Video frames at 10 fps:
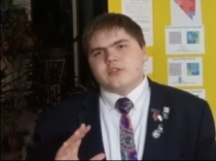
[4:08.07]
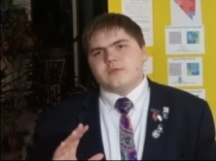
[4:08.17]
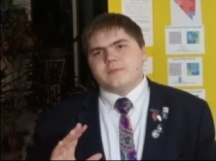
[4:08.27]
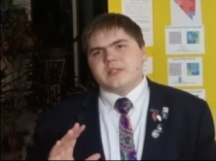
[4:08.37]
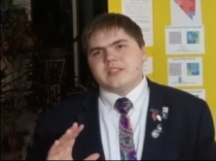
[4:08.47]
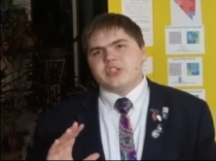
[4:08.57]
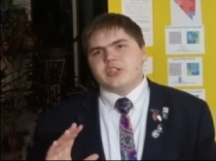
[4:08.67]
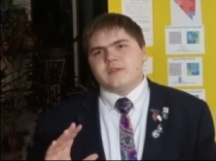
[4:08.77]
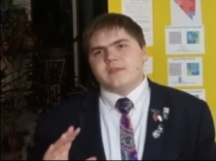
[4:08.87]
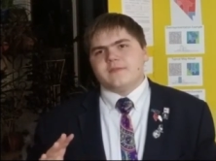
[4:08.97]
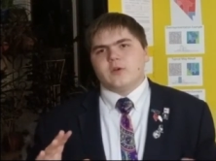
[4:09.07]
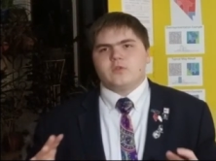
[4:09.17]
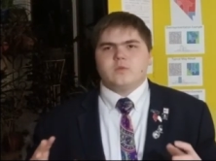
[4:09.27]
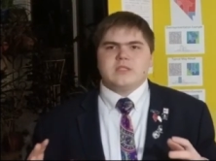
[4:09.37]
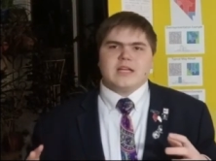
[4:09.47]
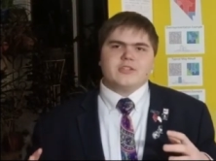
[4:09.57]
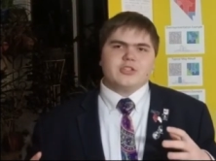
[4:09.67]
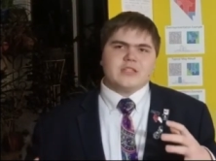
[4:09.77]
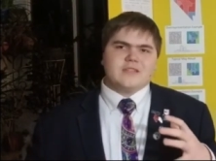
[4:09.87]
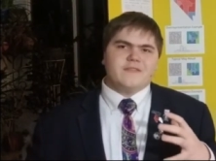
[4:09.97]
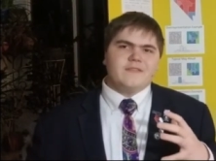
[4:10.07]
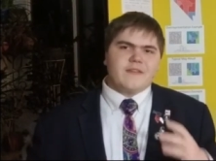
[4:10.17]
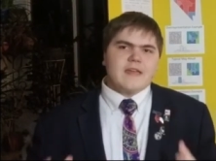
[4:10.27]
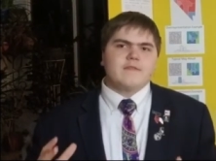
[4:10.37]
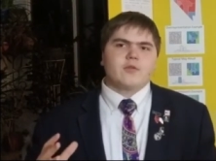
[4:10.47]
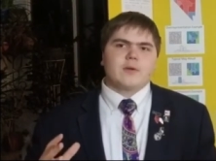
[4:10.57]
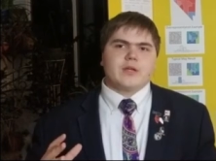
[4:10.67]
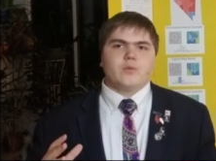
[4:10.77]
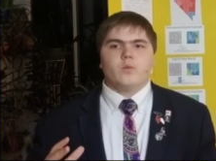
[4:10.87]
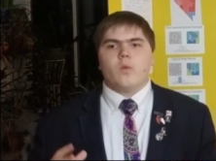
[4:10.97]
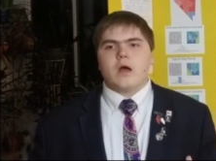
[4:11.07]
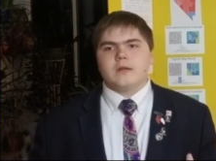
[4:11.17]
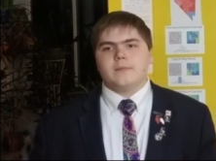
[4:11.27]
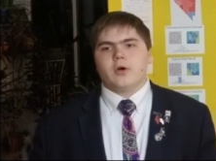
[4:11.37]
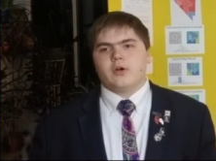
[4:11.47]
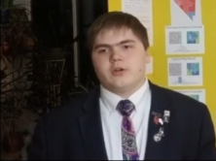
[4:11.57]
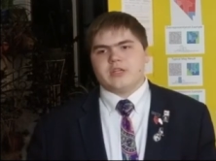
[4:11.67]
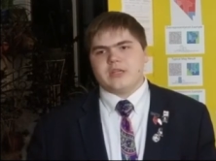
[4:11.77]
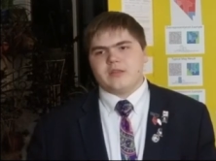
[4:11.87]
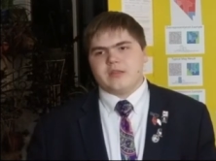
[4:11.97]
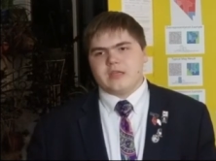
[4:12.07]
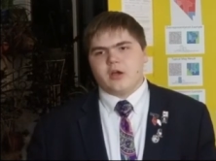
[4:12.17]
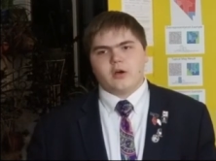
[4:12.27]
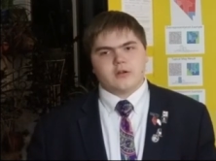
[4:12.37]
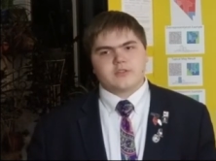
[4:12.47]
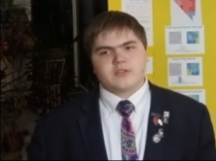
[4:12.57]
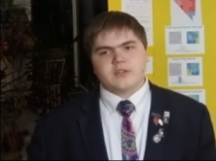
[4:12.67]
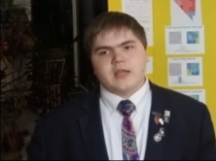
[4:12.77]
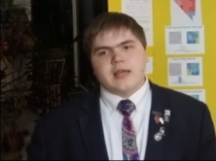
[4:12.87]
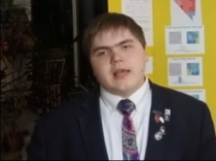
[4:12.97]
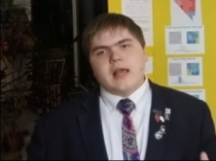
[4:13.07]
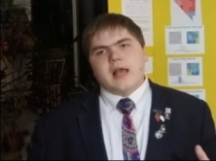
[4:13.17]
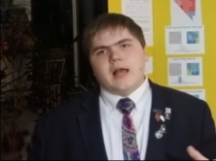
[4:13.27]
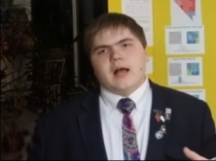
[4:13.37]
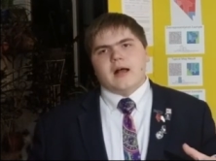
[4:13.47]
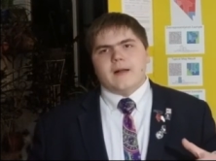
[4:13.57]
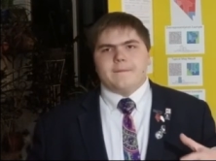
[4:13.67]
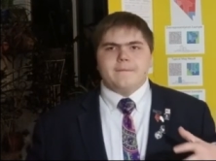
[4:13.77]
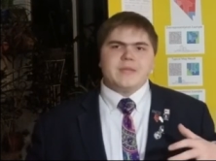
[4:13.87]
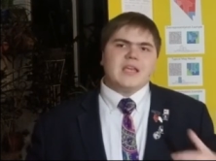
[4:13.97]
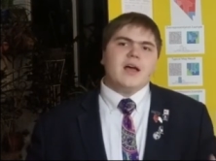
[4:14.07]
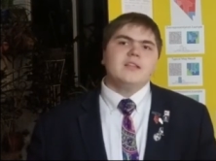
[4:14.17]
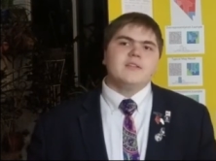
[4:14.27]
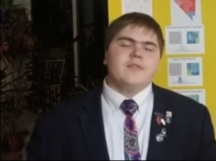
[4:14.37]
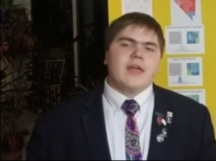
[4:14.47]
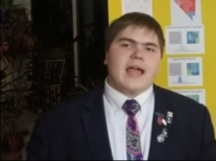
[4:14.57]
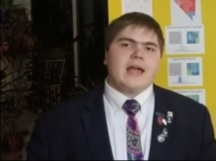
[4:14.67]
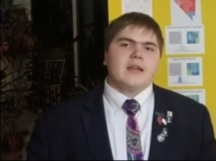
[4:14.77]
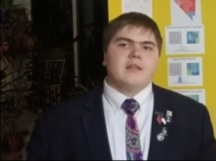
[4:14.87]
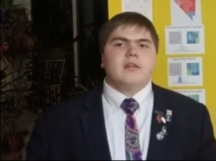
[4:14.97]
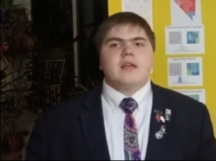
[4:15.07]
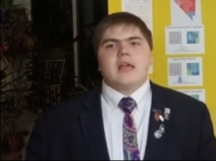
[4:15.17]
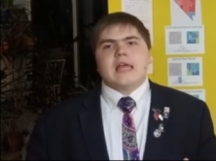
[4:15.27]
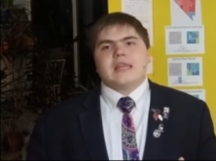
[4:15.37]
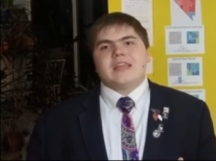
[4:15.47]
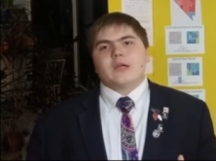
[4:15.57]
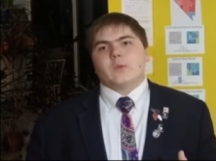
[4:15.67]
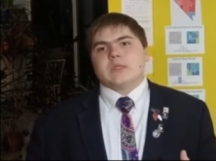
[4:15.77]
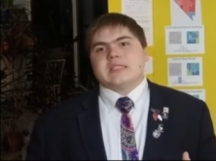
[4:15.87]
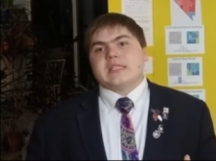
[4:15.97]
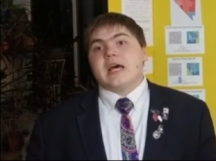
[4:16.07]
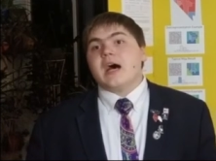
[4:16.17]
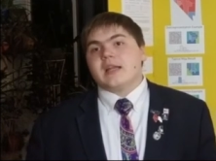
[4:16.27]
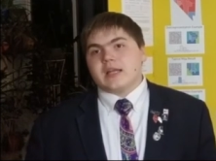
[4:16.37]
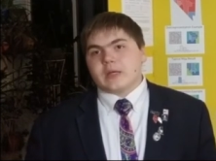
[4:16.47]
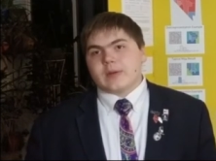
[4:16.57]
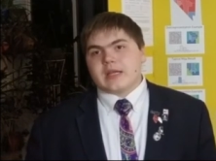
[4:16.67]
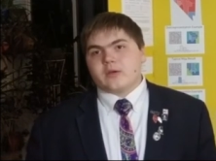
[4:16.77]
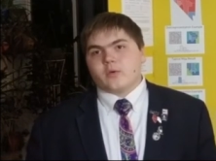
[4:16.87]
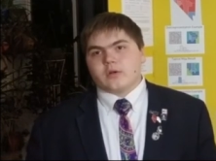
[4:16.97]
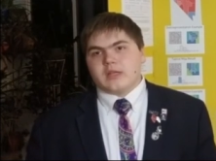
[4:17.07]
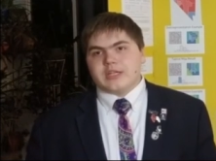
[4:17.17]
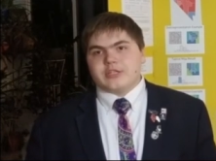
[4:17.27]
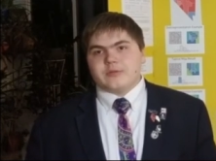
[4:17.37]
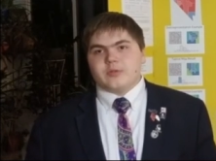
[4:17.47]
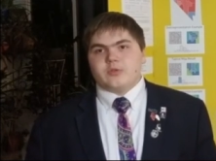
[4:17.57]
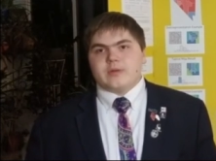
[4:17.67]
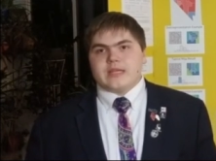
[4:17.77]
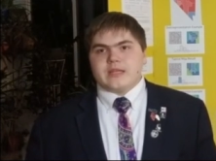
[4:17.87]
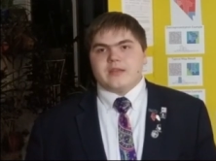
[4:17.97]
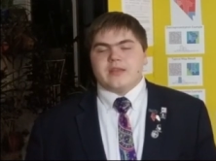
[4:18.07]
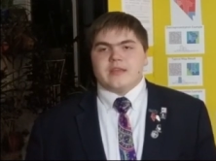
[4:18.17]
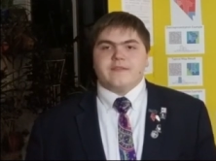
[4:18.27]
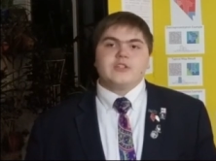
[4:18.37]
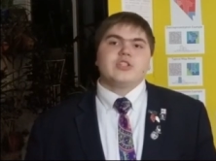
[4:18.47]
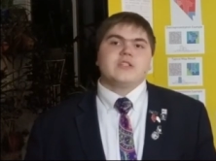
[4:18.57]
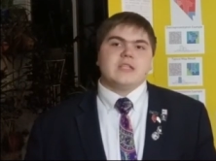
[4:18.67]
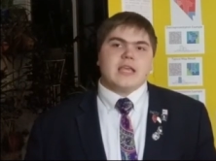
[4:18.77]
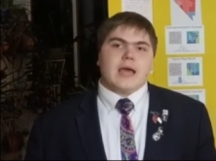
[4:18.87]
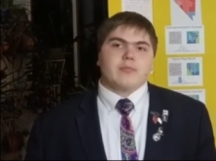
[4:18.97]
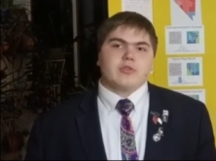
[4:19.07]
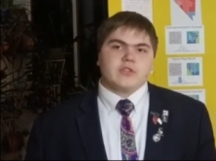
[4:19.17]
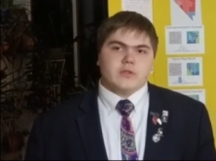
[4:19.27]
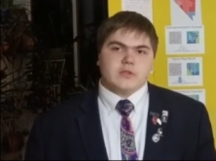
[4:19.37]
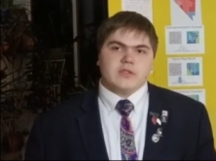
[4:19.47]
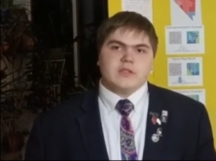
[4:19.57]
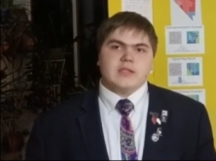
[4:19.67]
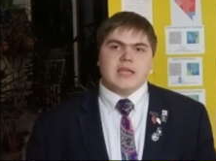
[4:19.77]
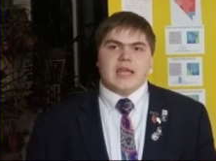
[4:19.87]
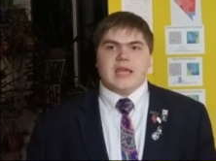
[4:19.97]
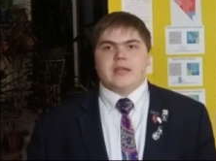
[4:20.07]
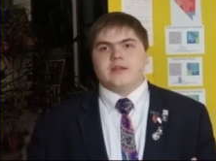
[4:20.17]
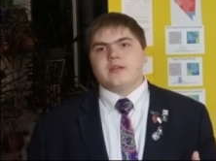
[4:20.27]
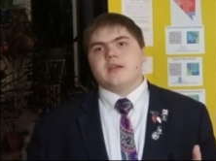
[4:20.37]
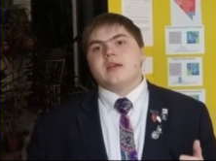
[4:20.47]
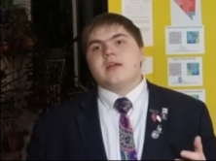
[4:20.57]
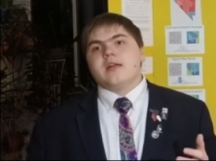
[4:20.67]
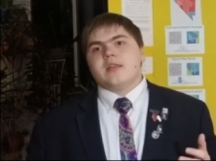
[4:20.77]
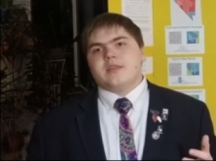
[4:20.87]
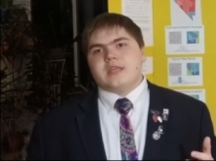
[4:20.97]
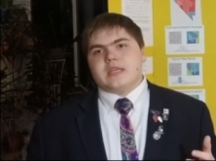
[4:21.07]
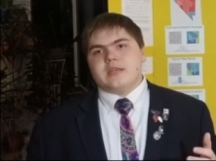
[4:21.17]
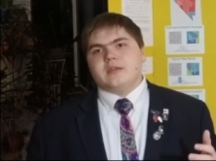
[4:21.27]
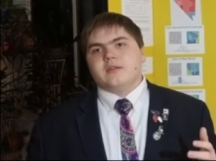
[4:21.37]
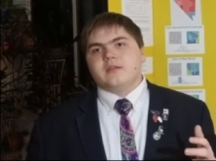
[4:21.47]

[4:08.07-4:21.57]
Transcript: position of the votes was actually favoring one party, the Hearts. Because of that, there was not a great correlation between the efficiency gap results and the